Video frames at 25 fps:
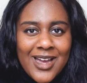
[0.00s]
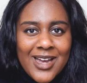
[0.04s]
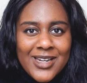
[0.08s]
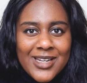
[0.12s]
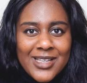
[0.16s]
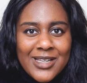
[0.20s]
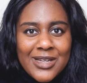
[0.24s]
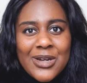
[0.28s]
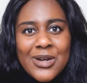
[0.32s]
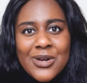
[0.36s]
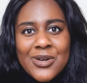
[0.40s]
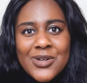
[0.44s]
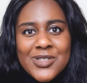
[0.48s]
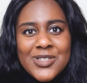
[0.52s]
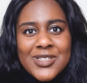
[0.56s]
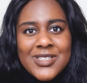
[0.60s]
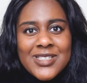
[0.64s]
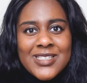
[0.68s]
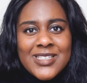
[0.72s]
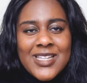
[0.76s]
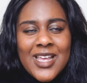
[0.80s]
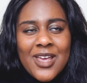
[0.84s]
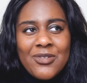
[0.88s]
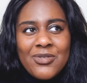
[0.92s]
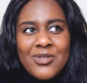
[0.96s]
I'd encourage you
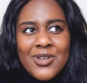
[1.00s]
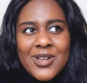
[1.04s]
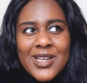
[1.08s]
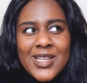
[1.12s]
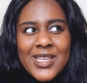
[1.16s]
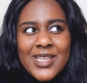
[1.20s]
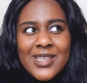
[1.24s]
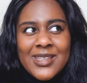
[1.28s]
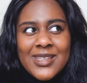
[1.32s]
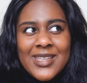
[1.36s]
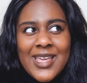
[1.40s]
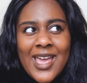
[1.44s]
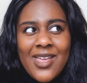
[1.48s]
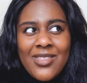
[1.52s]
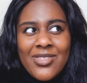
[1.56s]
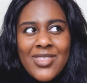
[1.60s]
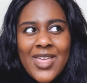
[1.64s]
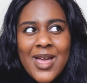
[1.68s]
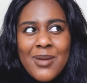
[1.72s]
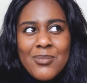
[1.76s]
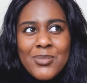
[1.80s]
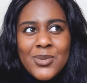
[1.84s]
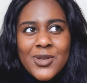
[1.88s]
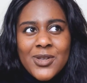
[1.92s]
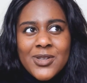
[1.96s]
to definitely get
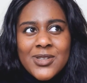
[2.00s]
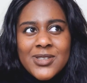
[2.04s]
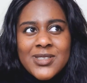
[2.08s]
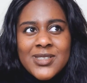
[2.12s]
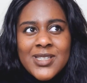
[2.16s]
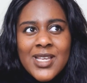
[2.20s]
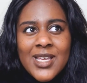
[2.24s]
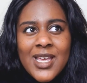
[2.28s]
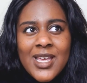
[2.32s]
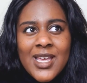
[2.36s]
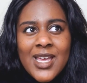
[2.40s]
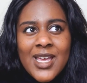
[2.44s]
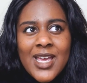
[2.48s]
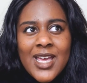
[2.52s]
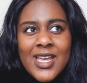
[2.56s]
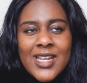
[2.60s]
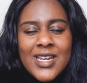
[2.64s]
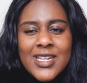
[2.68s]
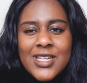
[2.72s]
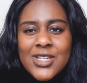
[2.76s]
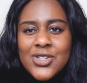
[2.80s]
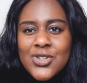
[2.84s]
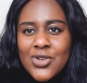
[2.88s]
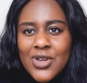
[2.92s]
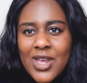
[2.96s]
that, because at
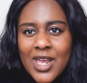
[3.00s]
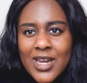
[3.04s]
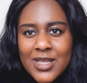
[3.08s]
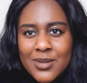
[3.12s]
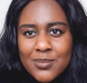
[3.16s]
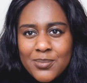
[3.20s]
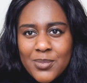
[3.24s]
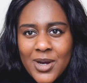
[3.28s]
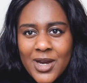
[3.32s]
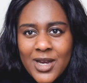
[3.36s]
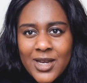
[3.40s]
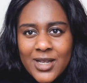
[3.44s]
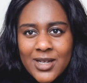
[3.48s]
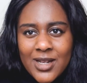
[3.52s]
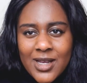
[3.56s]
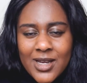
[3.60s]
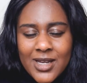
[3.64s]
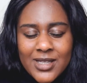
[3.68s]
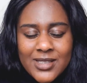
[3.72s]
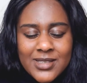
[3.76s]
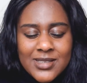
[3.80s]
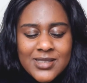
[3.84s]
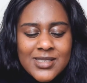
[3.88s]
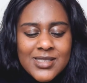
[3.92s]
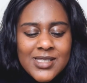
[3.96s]
least you're getting
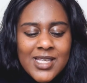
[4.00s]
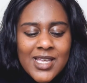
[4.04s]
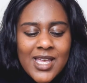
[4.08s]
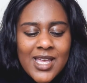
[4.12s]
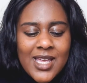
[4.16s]
bylines,